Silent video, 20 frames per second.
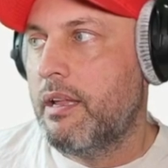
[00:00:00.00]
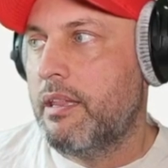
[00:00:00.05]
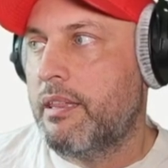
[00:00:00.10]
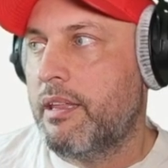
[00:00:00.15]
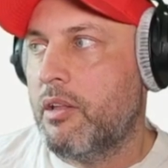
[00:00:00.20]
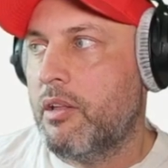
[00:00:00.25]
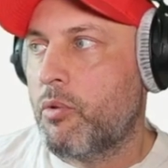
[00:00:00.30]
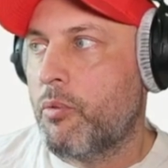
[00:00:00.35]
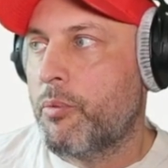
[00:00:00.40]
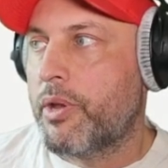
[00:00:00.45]

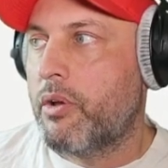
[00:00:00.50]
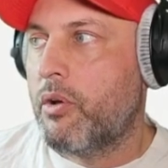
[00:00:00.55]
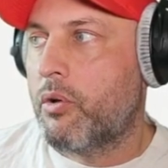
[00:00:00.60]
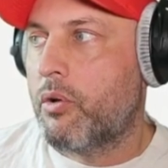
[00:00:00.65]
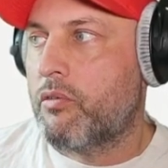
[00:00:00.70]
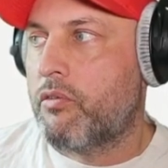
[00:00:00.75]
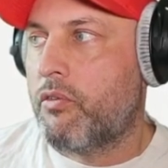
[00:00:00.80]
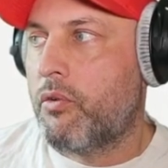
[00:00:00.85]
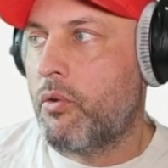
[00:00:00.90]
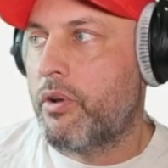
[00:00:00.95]
Then when we go
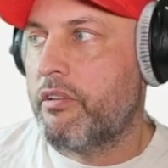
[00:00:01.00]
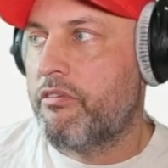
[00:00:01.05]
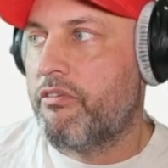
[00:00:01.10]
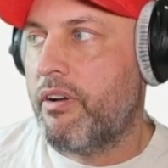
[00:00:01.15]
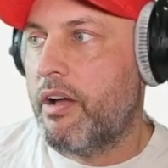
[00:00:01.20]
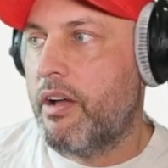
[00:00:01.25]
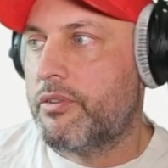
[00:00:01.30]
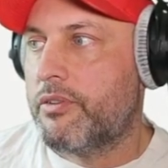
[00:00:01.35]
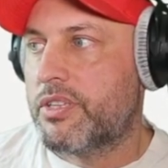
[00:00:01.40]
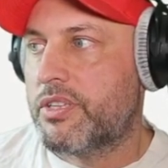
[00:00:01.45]
to
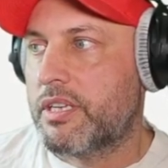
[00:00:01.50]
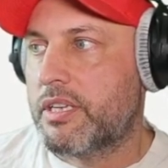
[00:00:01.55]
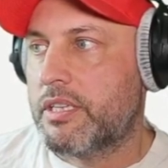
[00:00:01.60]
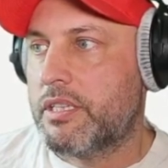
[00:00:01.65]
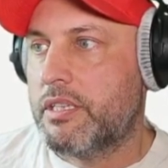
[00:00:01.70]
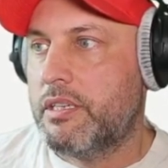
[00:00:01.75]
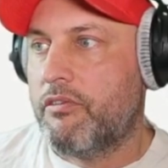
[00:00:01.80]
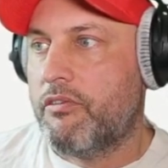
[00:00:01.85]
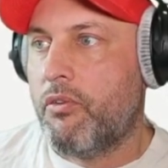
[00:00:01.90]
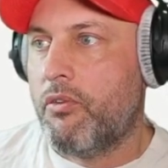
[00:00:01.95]
45 to
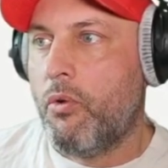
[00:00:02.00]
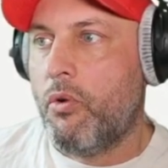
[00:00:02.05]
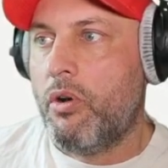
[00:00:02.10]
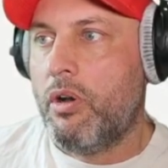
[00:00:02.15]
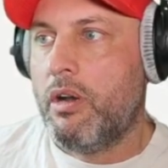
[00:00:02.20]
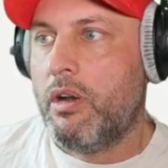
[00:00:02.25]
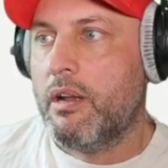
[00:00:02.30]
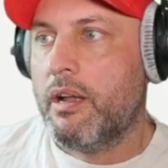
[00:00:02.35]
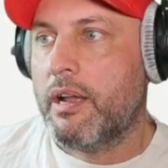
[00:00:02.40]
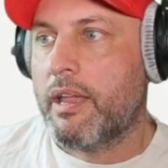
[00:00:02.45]

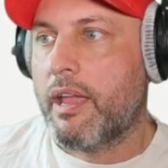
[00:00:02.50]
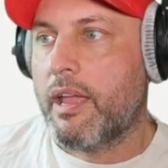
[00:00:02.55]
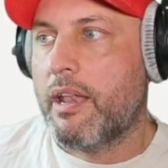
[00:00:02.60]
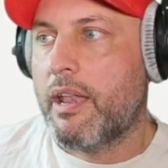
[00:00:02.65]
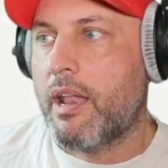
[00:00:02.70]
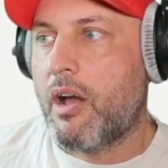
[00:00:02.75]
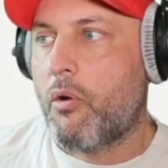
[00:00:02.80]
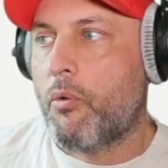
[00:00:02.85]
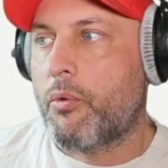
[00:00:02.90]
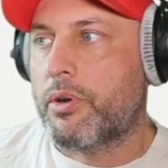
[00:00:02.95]
64, again,
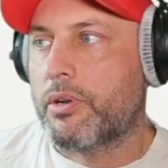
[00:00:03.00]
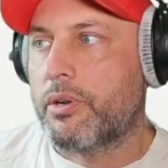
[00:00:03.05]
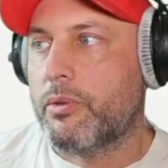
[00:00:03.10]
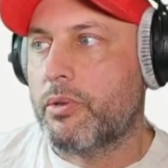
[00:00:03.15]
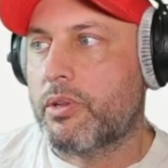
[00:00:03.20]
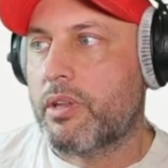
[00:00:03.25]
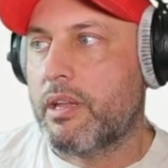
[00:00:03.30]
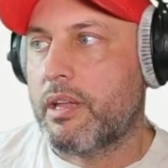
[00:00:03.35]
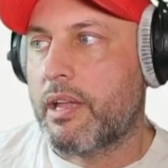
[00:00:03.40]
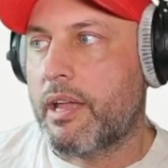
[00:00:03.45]
now we're
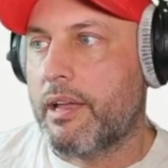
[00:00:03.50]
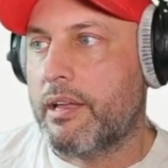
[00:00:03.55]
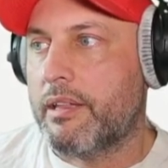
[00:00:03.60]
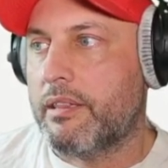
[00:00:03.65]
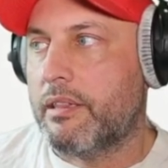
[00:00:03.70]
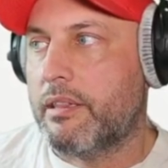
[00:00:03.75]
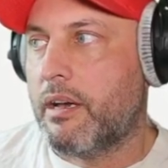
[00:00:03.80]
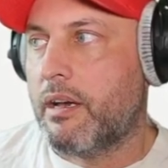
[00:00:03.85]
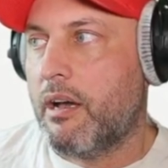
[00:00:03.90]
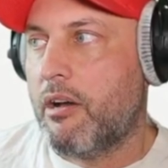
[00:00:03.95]
looking
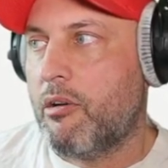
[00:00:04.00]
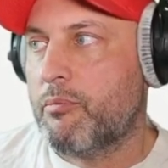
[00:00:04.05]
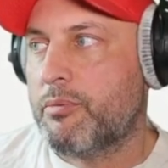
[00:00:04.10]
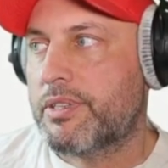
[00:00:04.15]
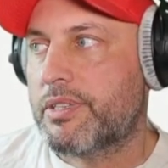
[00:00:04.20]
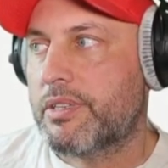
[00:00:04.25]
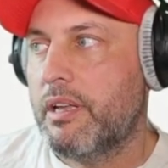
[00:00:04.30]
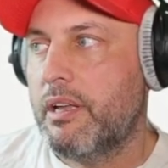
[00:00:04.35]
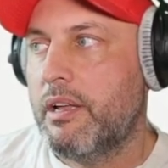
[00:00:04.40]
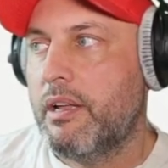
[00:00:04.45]
at the
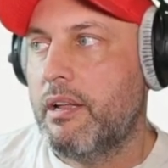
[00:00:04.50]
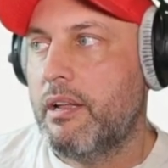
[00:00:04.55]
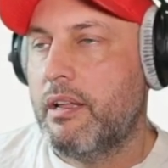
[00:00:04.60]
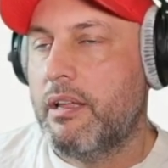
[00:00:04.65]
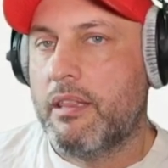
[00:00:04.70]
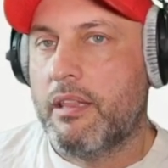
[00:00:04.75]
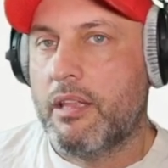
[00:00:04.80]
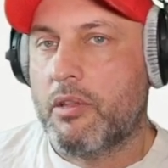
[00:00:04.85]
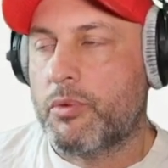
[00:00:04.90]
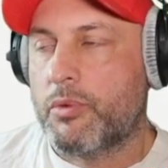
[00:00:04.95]
humps
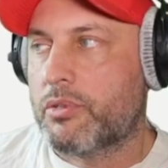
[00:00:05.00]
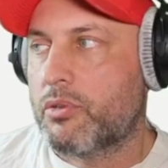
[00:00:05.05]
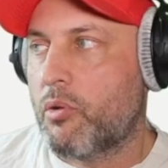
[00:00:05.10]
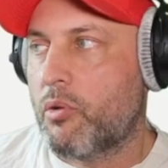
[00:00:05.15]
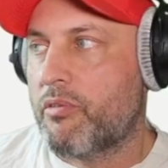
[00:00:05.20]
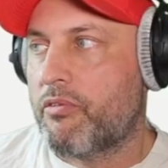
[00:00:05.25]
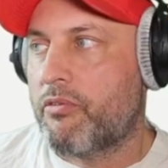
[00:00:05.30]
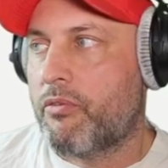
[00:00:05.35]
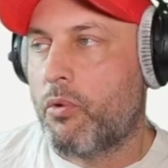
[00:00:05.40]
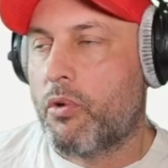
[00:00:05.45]
that we saw
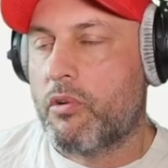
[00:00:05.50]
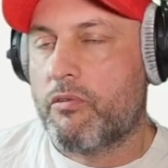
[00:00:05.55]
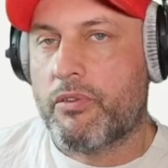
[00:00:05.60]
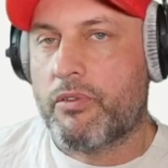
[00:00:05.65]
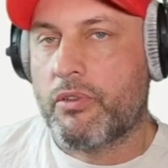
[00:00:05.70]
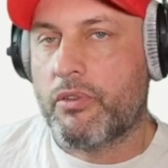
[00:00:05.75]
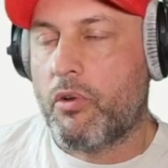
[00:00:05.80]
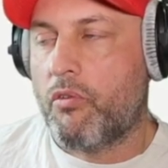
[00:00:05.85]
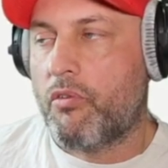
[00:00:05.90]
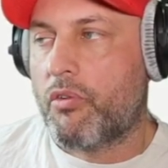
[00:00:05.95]
before for
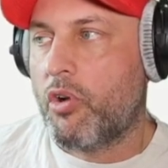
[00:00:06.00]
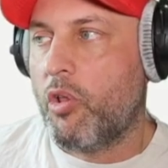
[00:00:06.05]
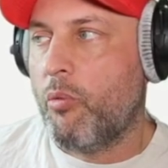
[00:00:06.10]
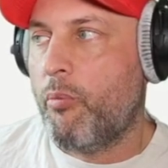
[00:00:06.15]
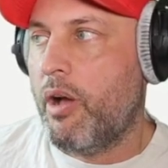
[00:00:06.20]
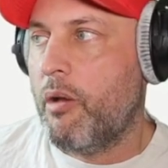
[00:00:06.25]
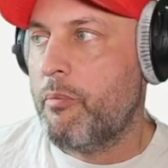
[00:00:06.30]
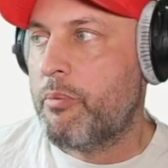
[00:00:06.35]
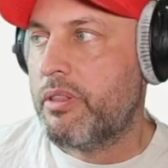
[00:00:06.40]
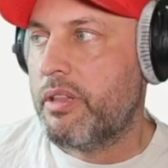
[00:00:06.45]
the overall
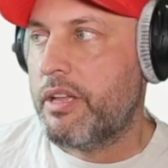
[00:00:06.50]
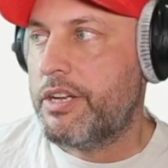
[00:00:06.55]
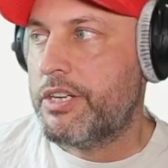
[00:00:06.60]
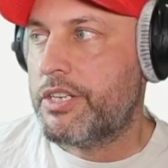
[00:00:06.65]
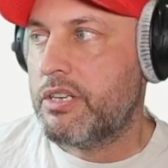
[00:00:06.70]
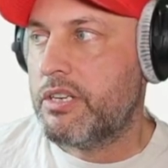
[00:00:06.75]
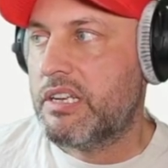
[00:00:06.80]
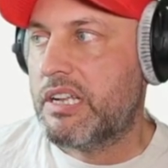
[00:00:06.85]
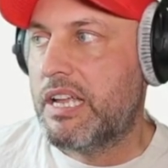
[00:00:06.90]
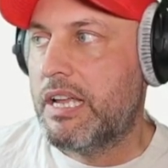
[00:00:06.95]

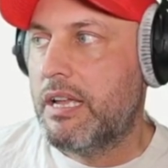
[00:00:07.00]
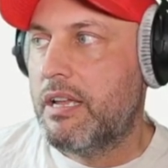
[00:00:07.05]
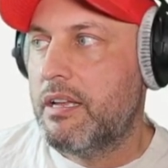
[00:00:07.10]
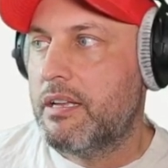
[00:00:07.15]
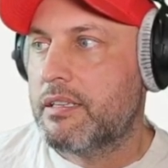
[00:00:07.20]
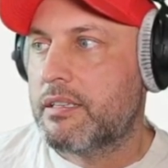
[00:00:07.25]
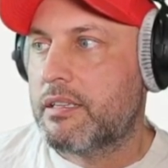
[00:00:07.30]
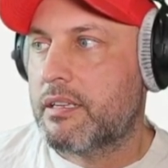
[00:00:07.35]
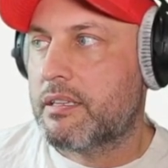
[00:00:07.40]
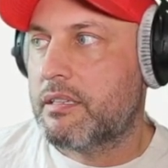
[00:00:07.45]
population,
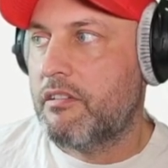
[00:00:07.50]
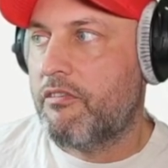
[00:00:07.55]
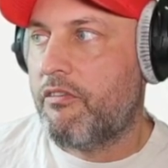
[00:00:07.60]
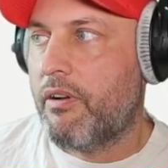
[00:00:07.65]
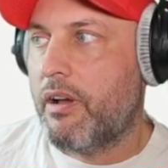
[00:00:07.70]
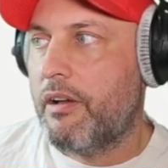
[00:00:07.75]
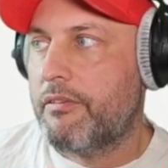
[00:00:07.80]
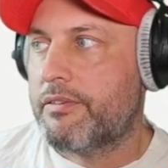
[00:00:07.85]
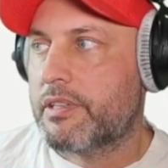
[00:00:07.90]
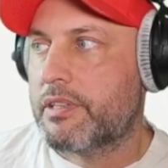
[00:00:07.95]

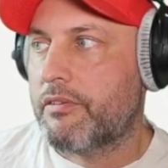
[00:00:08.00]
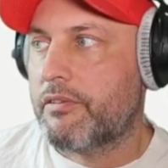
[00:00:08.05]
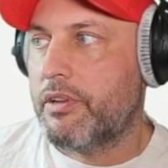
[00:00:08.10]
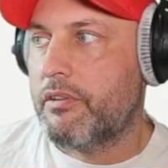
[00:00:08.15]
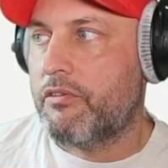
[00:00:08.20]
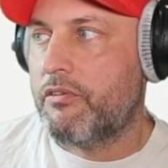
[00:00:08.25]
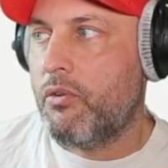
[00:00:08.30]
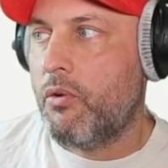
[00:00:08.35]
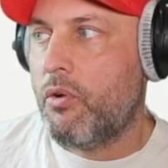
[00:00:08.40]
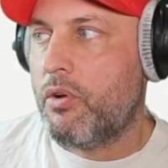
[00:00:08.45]
65,
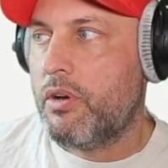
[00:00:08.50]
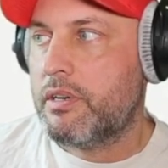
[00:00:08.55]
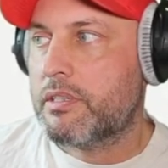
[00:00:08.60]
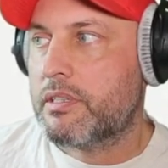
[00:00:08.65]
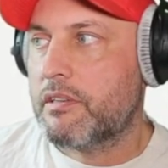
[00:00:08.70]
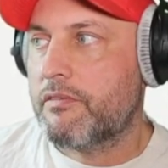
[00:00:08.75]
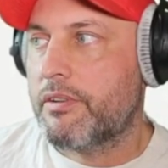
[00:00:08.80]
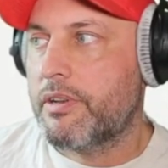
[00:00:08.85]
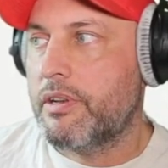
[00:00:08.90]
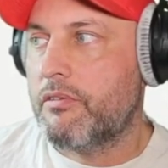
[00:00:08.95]
74,
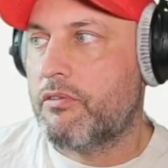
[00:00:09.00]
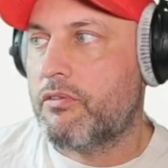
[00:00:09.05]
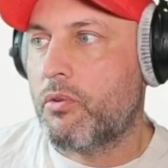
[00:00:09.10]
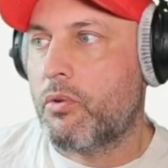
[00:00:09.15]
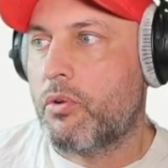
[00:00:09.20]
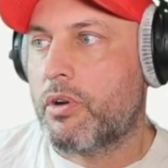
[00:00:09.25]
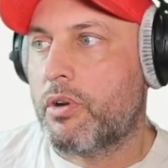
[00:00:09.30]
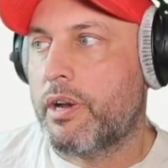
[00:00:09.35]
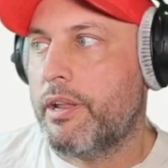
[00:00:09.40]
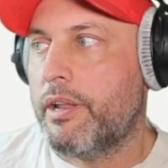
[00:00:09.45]

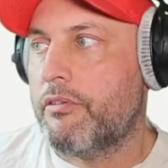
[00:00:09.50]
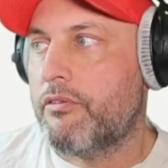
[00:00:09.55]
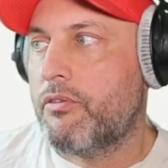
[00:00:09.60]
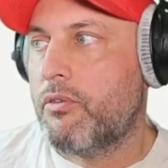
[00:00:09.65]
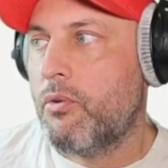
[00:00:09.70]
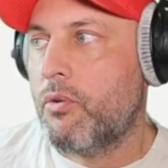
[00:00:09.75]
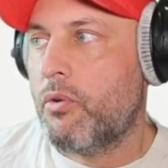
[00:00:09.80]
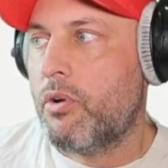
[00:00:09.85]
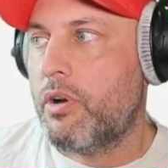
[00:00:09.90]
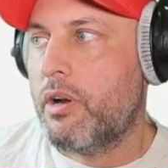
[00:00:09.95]
74,
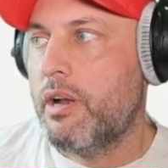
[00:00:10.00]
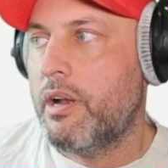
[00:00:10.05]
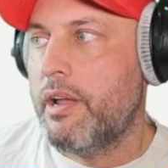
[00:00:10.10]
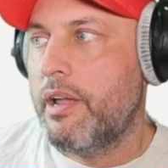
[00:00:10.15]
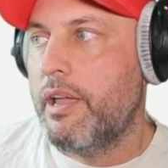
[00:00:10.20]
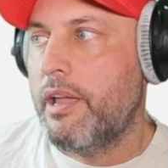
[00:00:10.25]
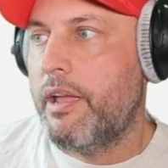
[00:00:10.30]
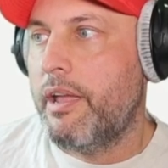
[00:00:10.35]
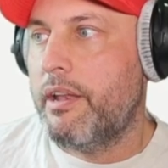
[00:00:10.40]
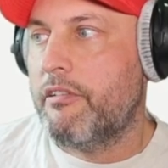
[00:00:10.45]
84,
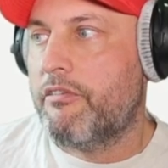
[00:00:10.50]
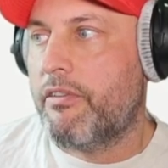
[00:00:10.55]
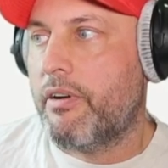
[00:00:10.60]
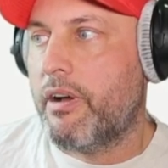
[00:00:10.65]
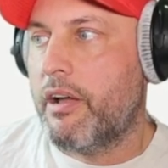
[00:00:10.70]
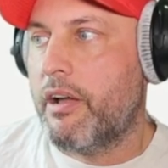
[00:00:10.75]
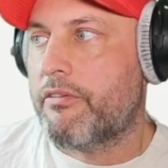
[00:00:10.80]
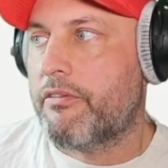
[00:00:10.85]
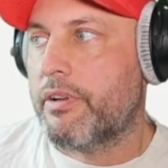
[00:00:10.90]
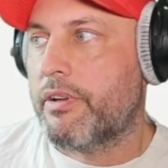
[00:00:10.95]

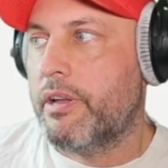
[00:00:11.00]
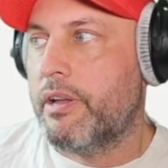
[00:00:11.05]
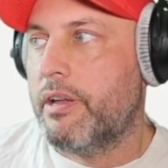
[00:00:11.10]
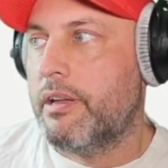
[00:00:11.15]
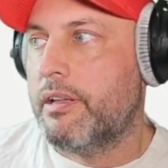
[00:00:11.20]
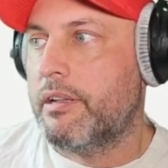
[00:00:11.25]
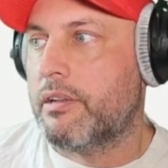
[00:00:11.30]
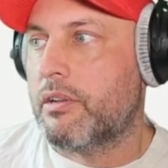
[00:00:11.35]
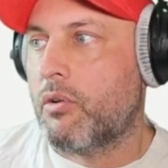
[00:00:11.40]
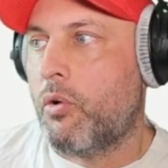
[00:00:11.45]
85
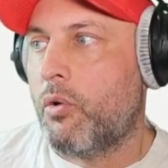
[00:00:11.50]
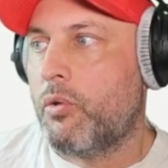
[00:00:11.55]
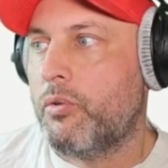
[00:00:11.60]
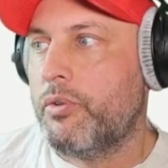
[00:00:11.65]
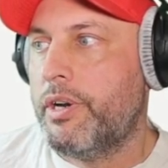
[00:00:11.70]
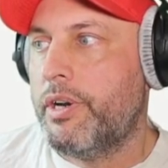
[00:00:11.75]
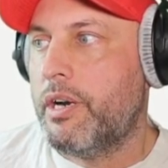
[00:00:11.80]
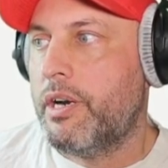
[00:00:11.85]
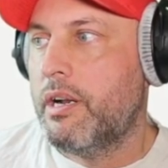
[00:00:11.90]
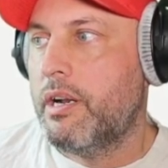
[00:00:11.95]
and
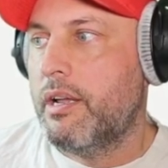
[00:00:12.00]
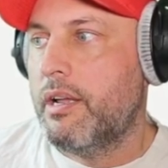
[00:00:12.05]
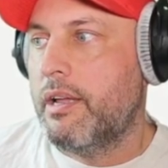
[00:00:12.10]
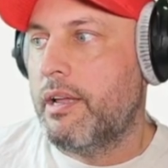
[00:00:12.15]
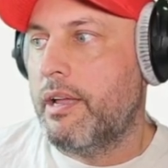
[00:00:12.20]
older.